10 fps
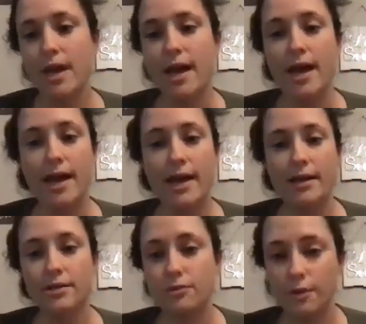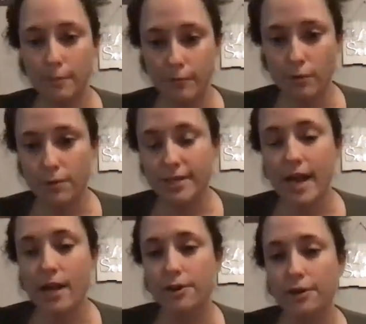And so number 4 was
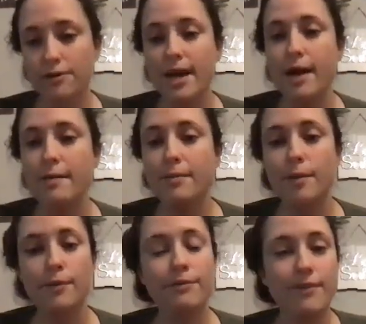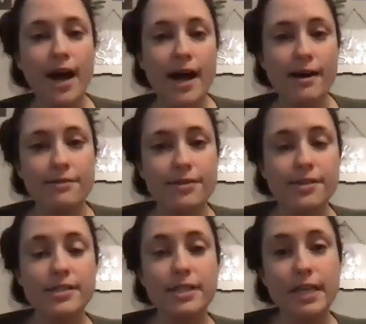calendar your time. Number 5,
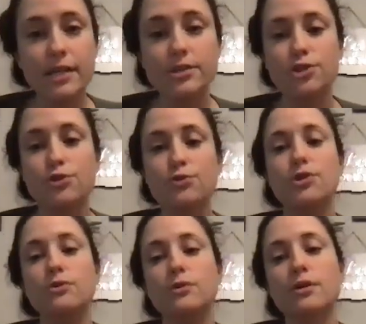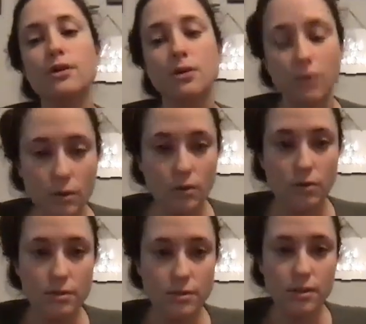stick to your
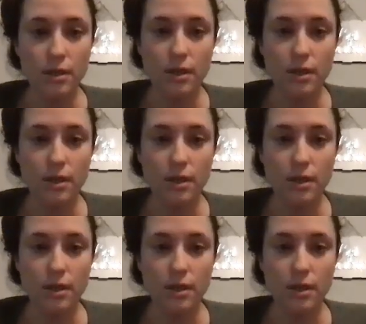goals.